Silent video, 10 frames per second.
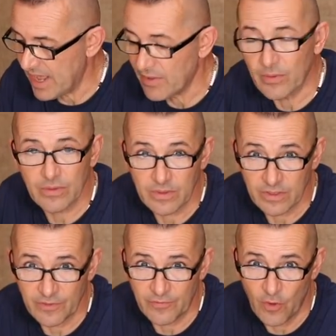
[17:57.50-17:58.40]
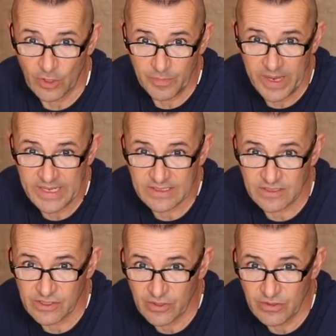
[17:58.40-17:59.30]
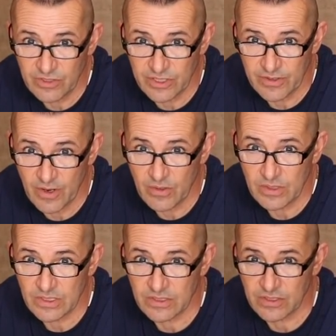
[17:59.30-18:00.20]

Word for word: Now the default pin is 0000.